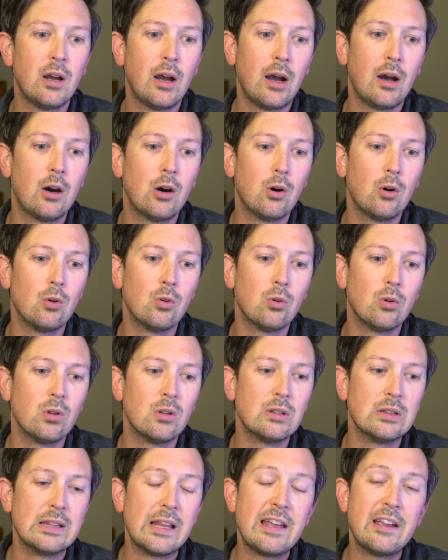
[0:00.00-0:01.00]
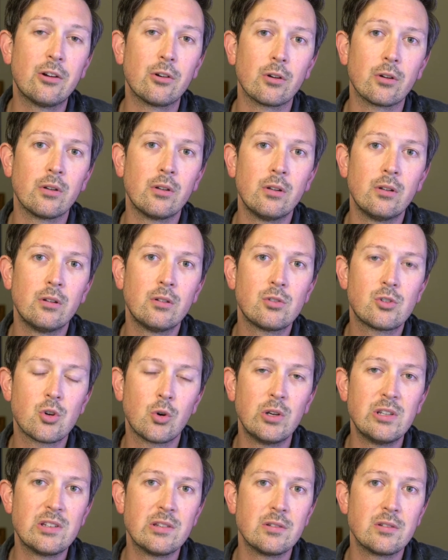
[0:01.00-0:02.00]
how layered
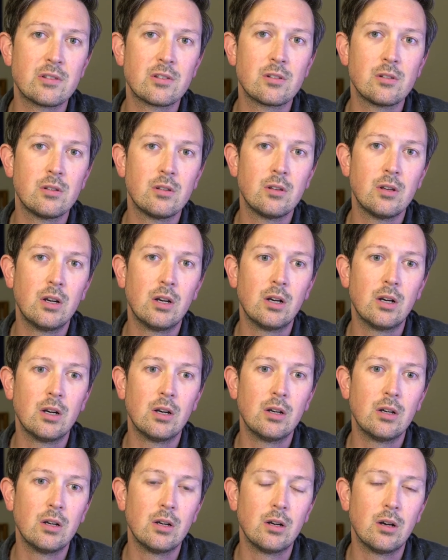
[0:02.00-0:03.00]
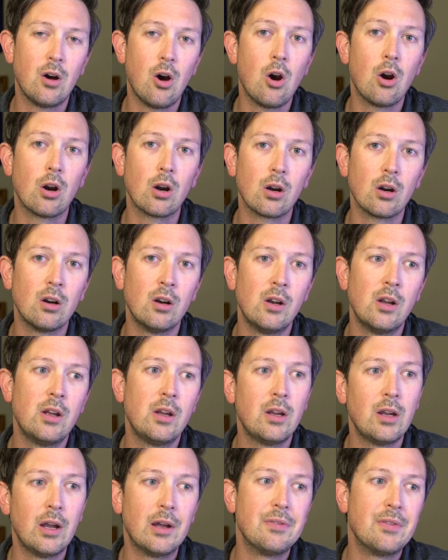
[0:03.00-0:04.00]
choices are,
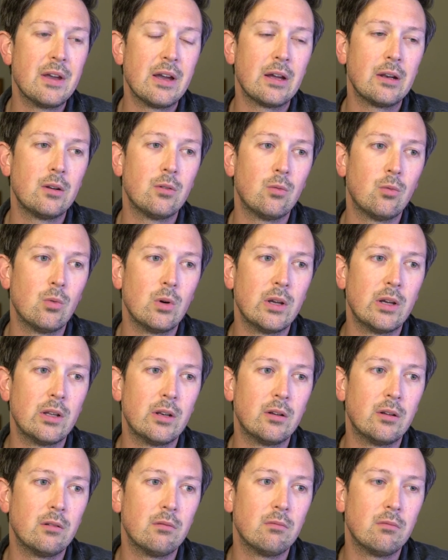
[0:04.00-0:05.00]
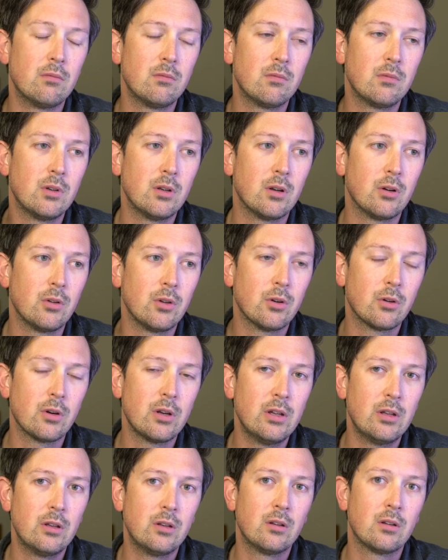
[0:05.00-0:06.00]
and that when you're
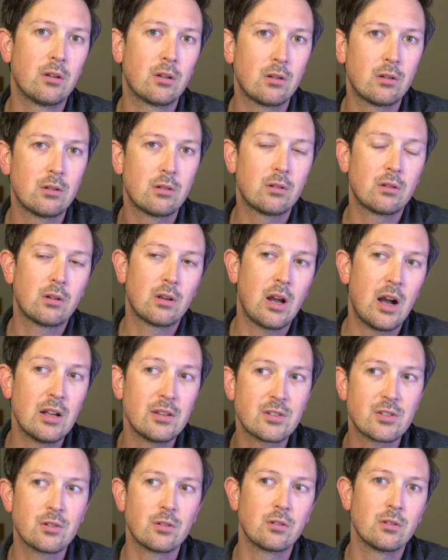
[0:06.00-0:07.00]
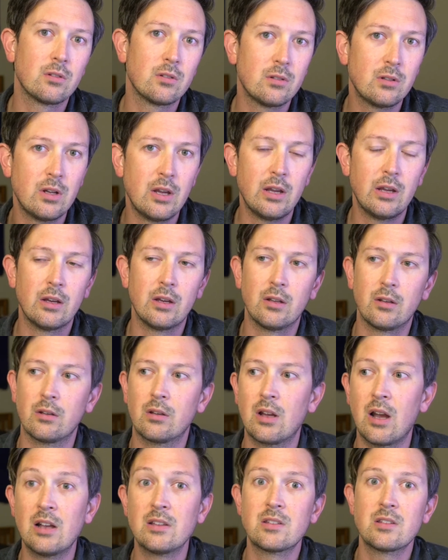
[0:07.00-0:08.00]
in concert
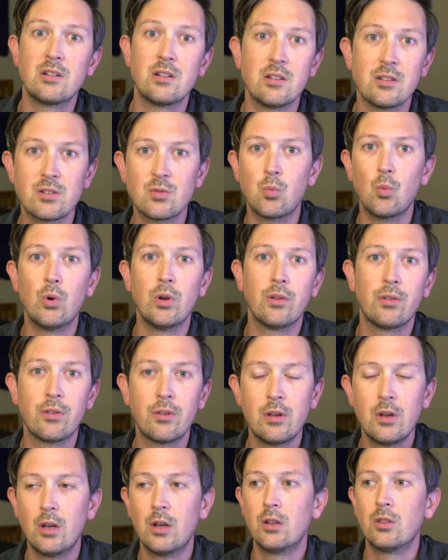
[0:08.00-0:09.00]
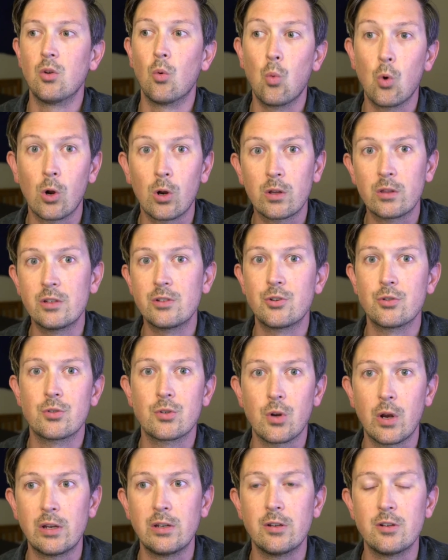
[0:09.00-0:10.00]
and consonance with the work that you're
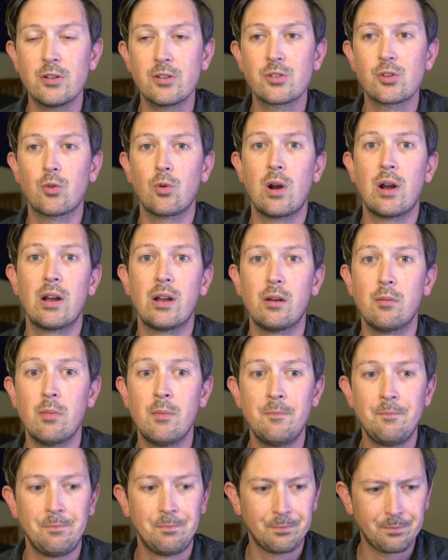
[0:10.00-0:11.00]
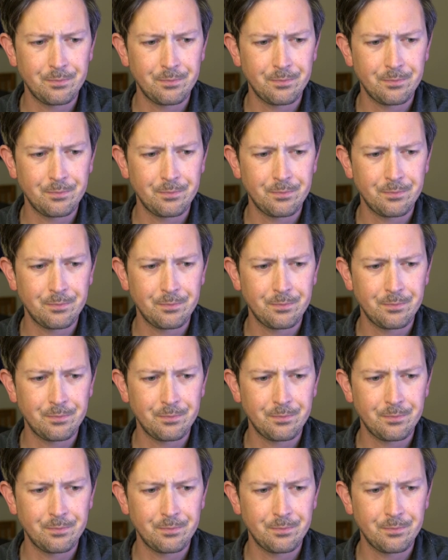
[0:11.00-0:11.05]
trying to describe,